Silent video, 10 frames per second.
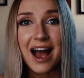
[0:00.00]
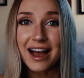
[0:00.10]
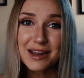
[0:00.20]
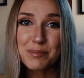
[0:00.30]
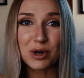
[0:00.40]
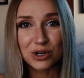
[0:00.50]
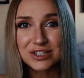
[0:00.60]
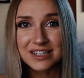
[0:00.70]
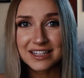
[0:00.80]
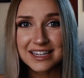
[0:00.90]
I
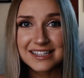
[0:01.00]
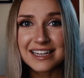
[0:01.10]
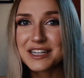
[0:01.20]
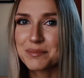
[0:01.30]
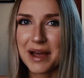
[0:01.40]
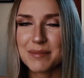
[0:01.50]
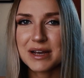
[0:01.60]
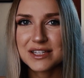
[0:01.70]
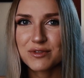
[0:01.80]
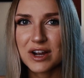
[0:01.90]
personally send my
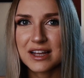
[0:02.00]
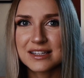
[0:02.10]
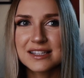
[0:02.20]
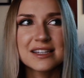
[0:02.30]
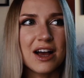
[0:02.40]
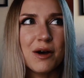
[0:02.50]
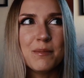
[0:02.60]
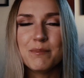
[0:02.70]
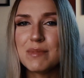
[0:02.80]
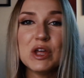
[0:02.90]
best friends
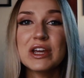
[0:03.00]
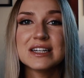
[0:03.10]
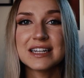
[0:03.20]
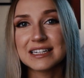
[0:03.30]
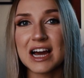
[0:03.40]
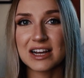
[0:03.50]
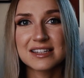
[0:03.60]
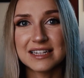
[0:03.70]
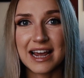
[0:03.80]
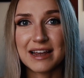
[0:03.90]
1 million
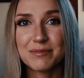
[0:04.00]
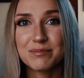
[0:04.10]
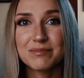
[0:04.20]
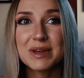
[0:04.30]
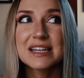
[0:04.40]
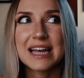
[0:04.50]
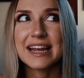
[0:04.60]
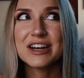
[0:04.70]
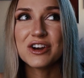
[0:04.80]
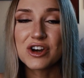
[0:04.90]
TikToks a day because
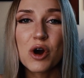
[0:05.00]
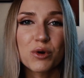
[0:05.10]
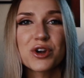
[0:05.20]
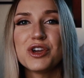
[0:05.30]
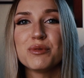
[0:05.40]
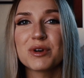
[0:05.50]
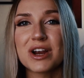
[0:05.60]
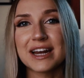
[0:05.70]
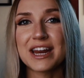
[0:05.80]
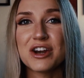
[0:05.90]
I know her humor
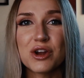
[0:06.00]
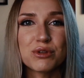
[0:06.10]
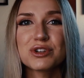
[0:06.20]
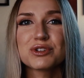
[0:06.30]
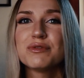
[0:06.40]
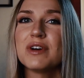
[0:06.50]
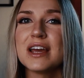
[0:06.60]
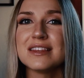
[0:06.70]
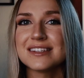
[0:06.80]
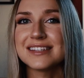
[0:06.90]
and I know that she'll
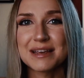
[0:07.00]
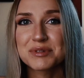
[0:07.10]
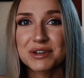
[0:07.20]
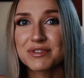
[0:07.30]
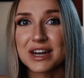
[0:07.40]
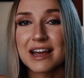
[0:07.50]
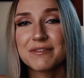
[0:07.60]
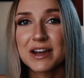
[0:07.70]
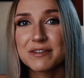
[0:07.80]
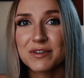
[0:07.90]
find the same stuff that I
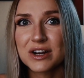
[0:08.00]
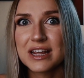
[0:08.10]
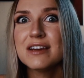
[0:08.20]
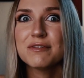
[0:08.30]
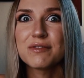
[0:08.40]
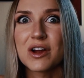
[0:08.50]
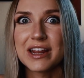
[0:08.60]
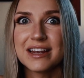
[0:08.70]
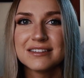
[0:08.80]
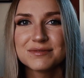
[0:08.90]
find
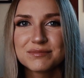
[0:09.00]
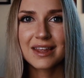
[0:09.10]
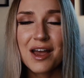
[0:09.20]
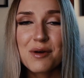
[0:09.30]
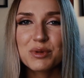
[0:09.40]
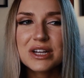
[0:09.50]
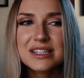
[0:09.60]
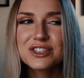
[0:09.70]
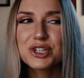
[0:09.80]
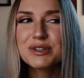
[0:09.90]
funny. Plus,
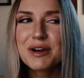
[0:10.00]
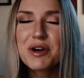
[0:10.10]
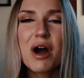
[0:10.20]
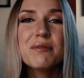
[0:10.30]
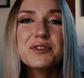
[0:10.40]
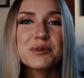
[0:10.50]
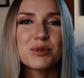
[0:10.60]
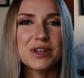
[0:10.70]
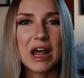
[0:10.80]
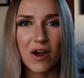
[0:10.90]
it shows how
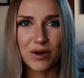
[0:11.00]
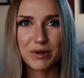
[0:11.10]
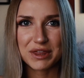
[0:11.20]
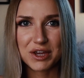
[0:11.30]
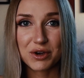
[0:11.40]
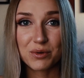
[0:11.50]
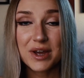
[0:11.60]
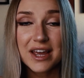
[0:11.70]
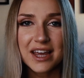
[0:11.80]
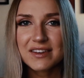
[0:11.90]
comfortable they are with you.
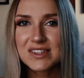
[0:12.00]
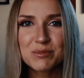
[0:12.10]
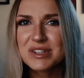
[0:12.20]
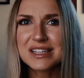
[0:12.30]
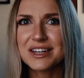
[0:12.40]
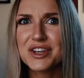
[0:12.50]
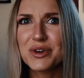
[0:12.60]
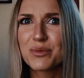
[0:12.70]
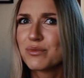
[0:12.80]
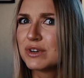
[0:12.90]
If someone's sending
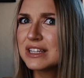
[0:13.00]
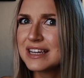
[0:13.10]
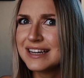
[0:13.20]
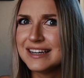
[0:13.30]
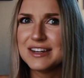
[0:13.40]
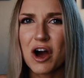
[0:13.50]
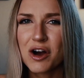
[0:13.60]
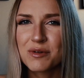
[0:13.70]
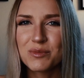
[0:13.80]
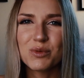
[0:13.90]
you really
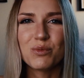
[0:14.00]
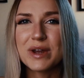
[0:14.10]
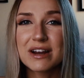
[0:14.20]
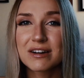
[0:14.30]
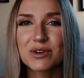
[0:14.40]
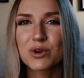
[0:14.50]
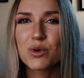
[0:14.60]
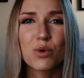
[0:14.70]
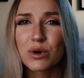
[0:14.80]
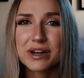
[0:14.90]
dumb, weird, or
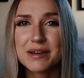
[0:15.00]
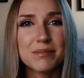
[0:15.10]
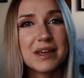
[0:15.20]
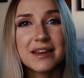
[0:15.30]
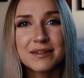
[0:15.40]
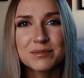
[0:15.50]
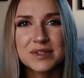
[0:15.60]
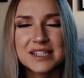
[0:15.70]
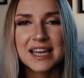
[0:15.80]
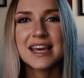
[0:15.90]
corny
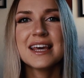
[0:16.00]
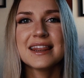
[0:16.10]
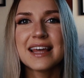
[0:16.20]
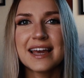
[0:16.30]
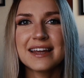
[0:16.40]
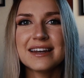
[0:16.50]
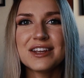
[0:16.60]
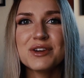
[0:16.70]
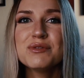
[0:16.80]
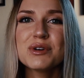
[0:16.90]
memes,
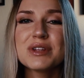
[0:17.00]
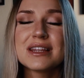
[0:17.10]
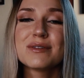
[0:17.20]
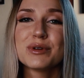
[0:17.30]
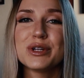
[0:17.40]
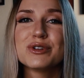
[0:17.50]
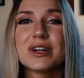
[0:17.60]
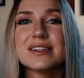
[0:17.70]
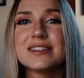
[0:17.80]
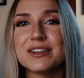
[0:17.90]
then you know that they really
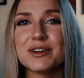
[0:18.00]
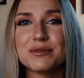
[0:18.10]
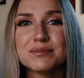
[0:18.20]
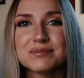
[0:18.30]
trust you.